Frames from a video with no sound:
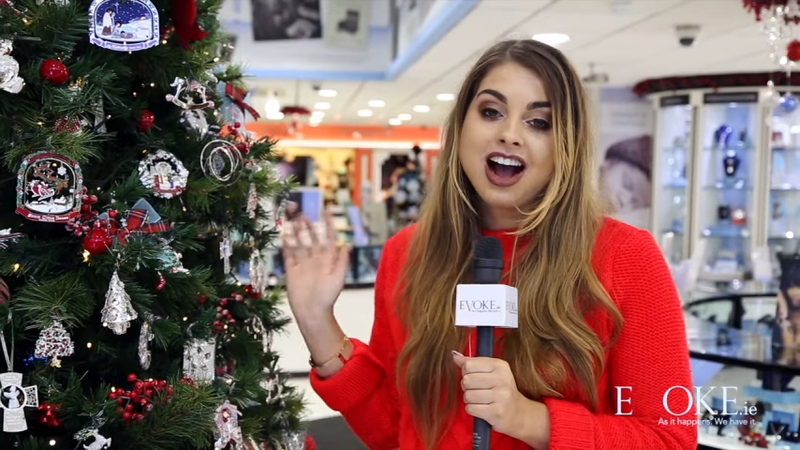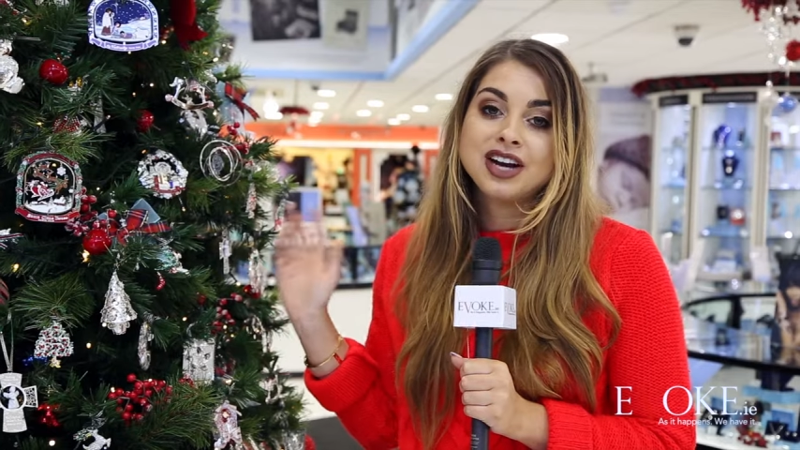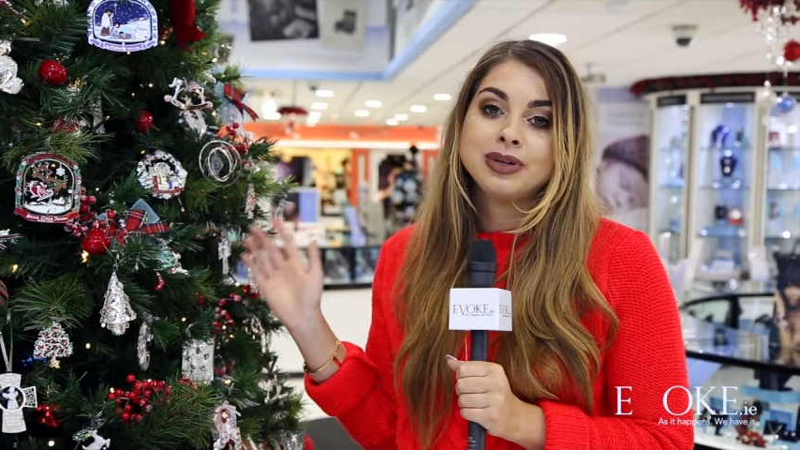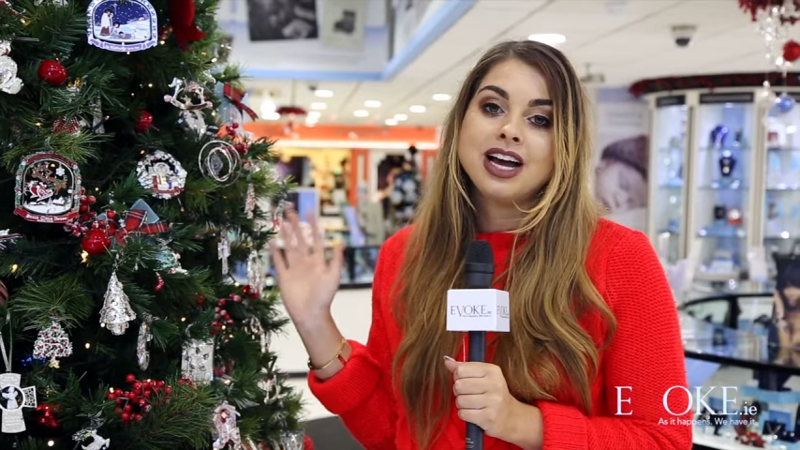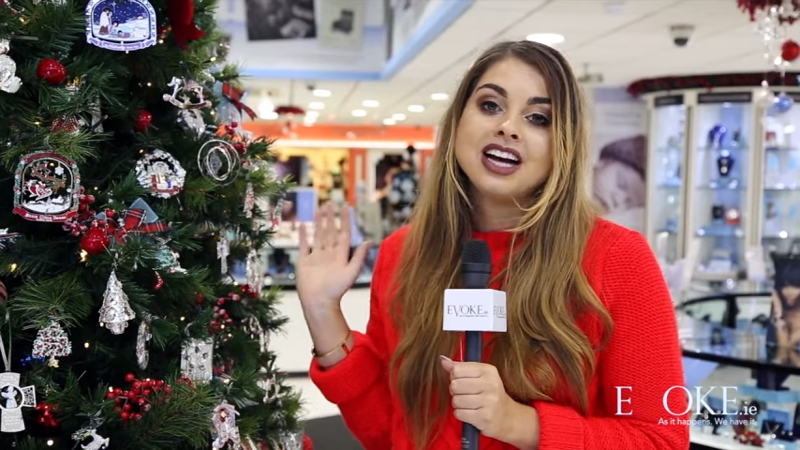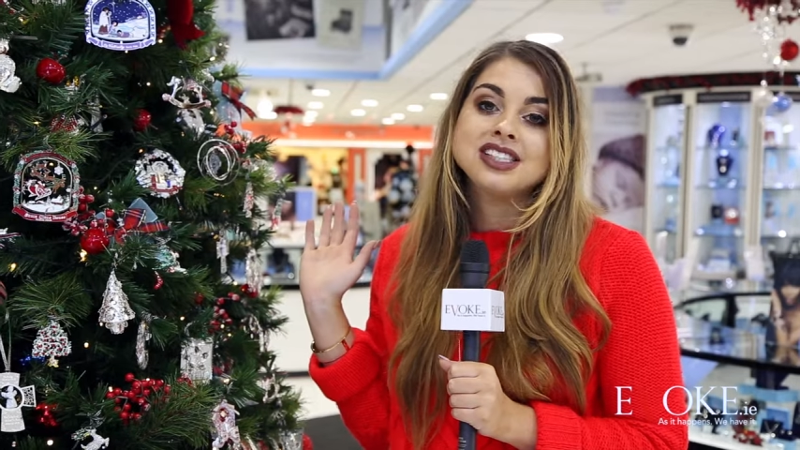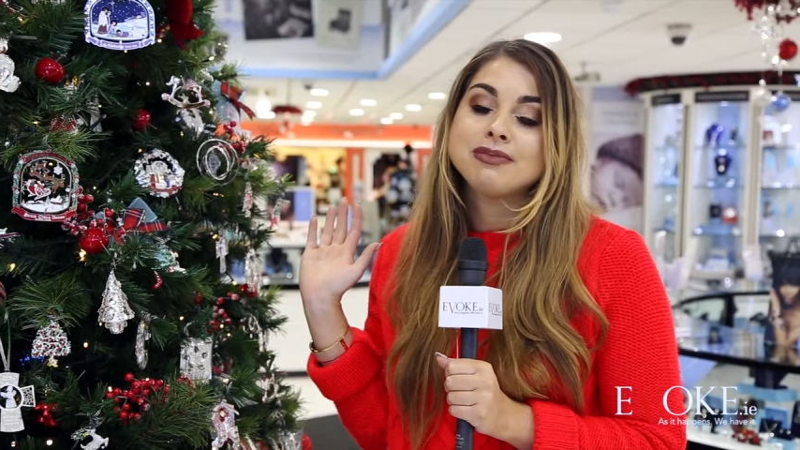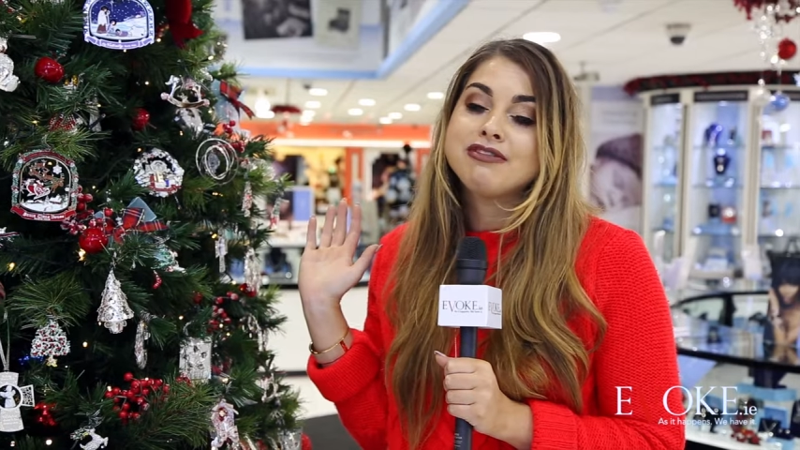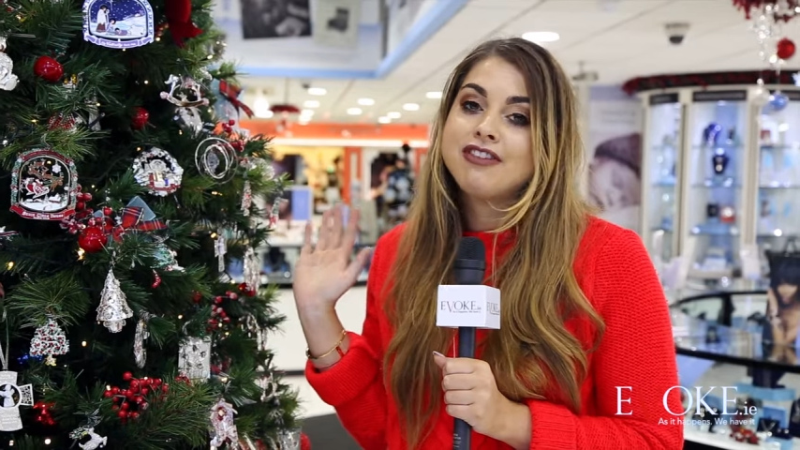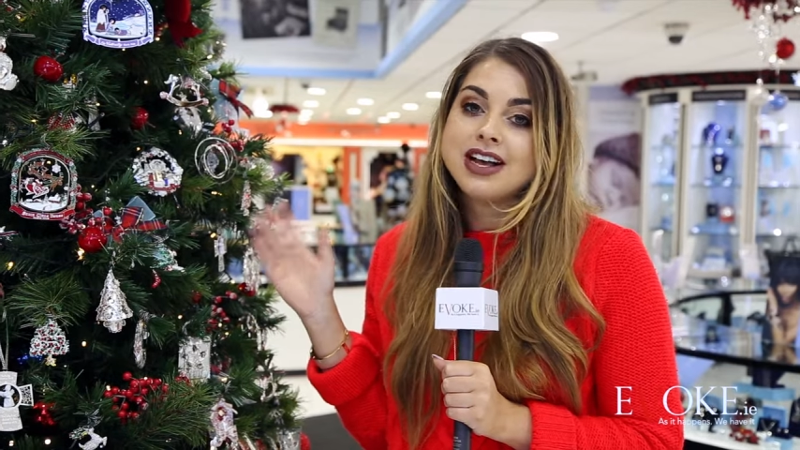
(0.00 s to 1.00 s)
and will
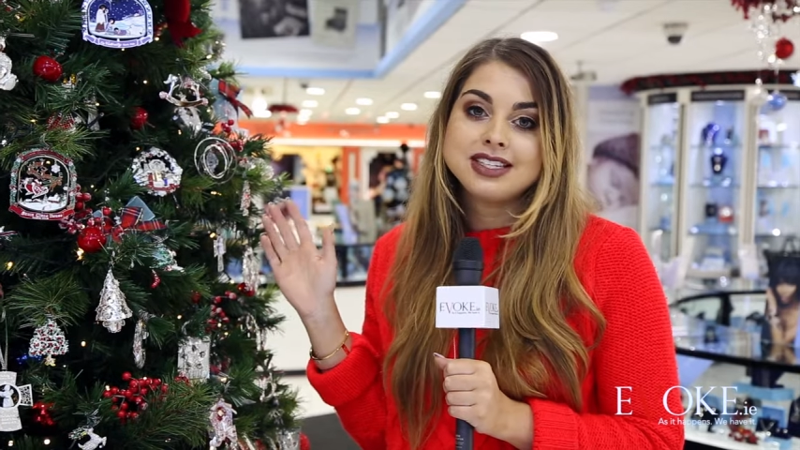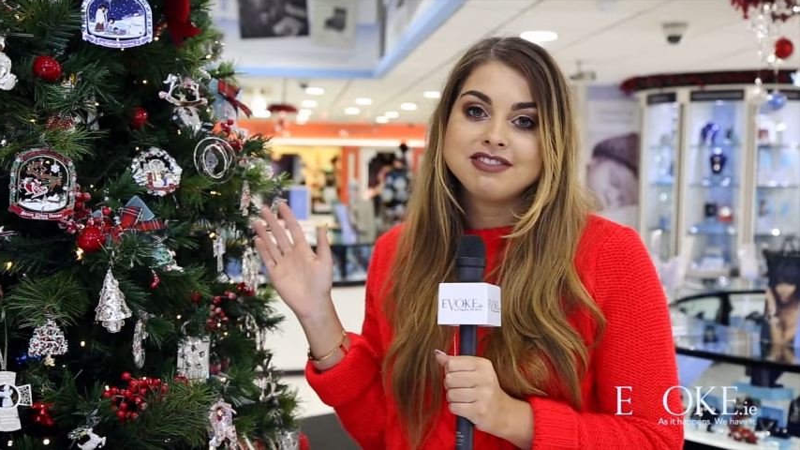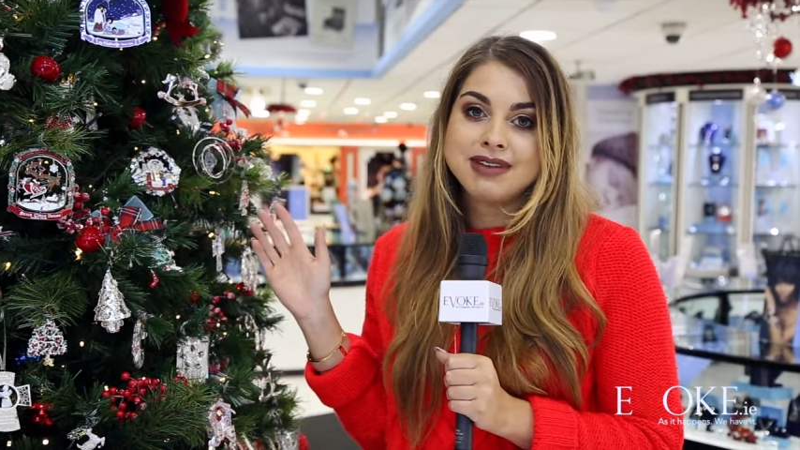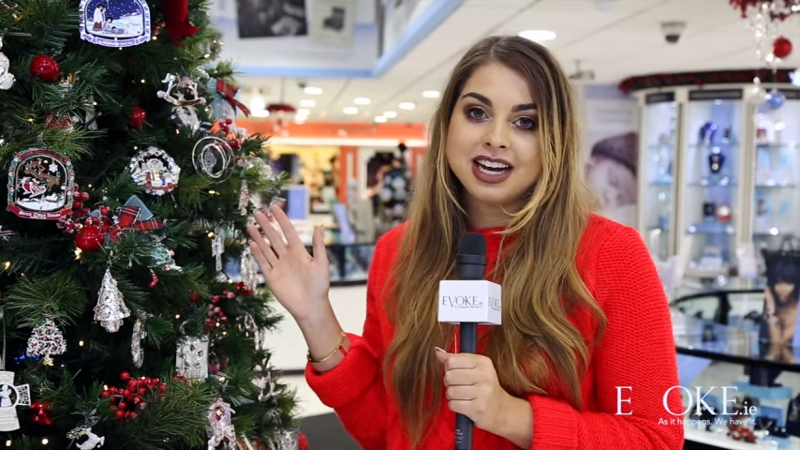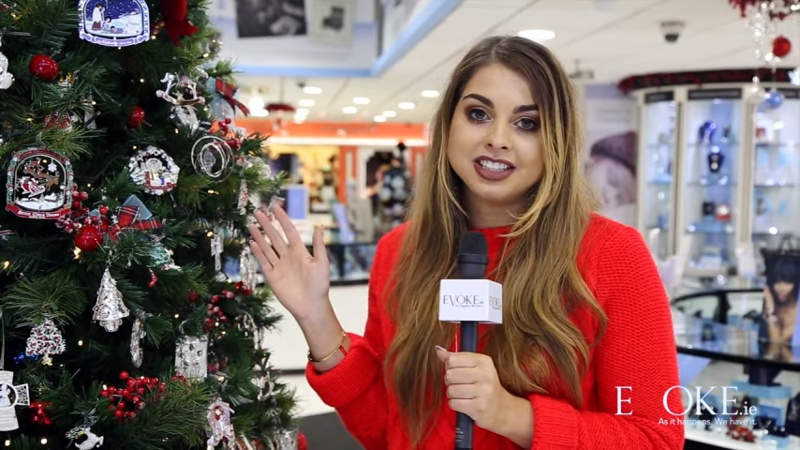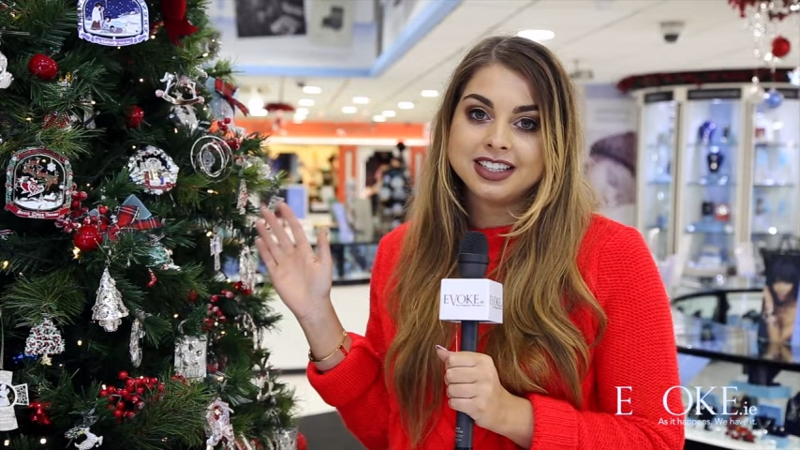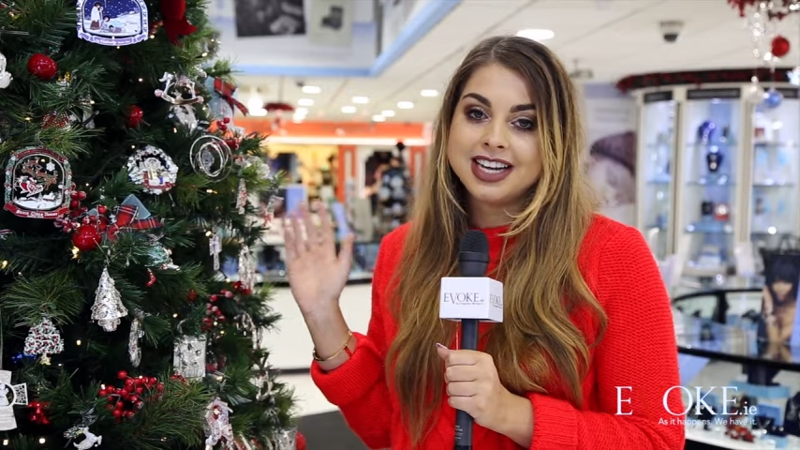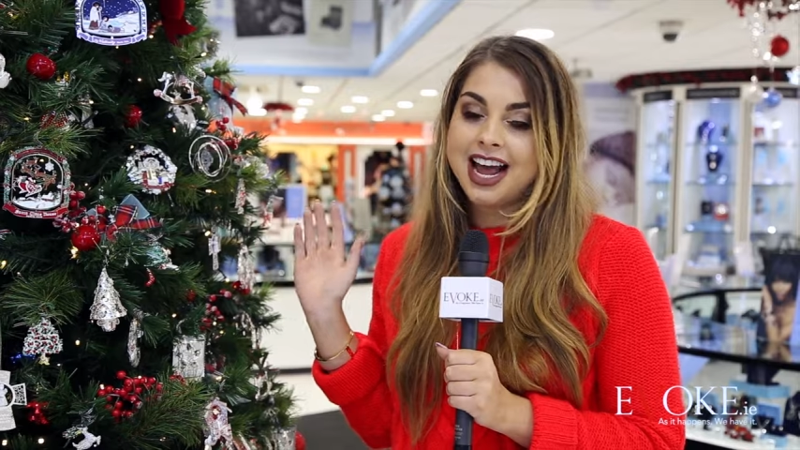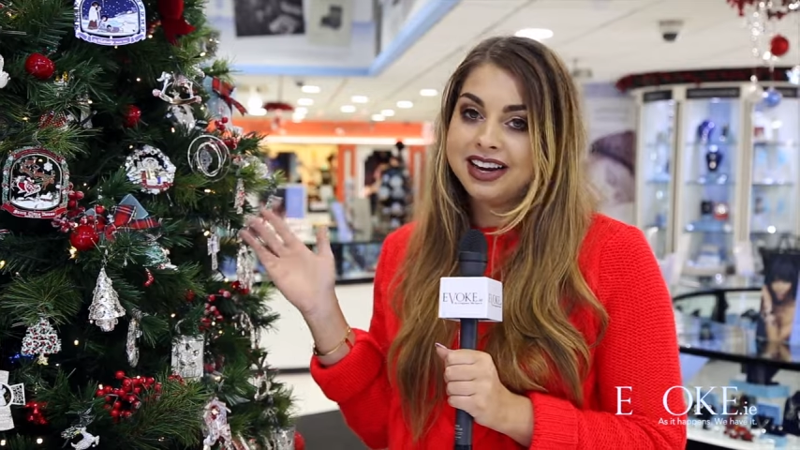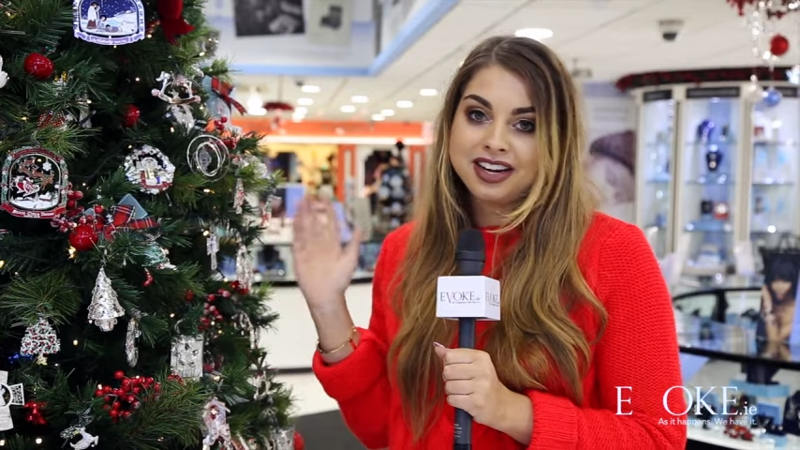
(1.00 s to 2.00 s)
add some festive magic
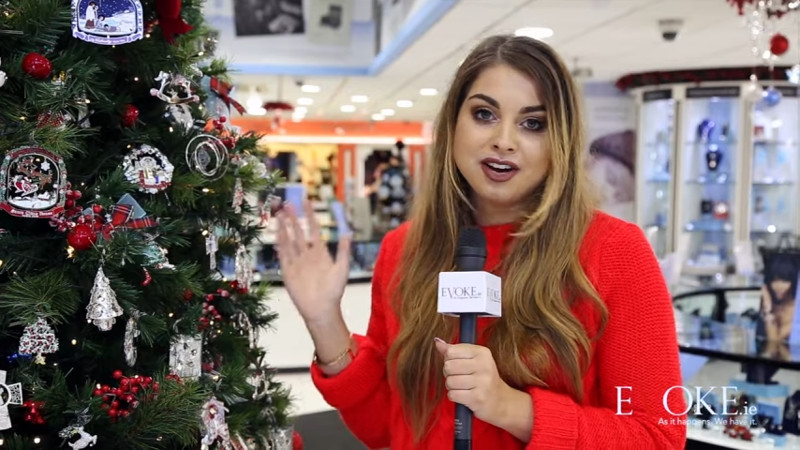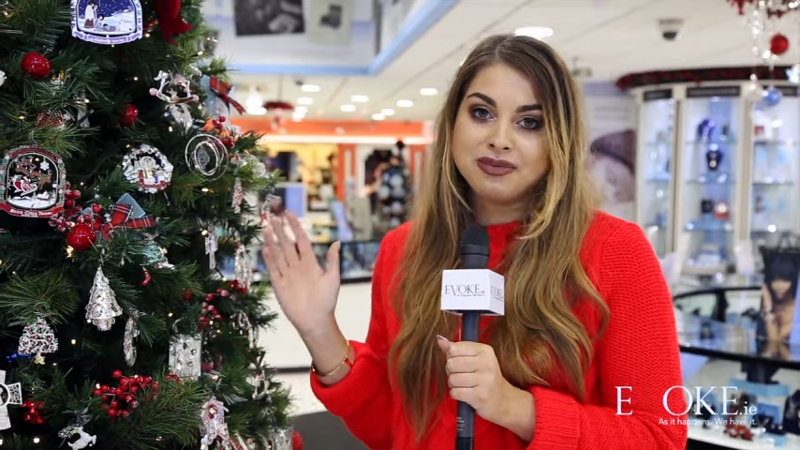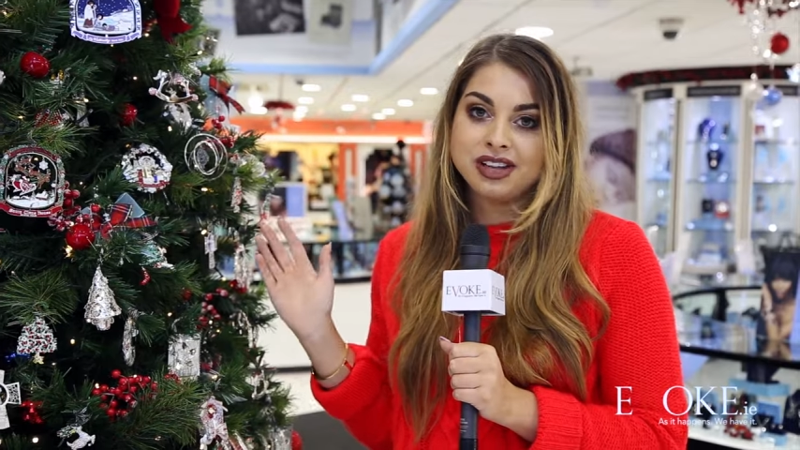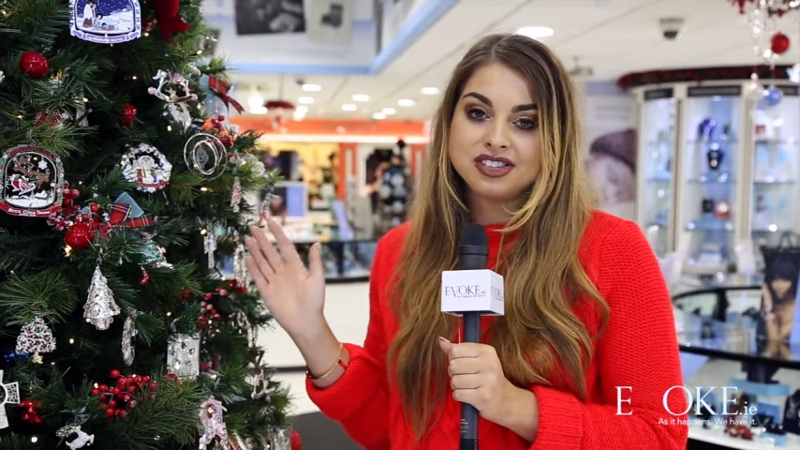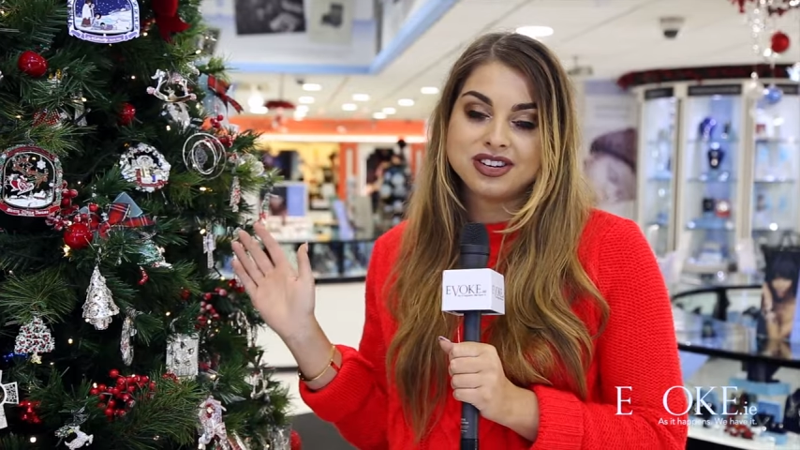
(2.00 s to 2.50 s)
to any home this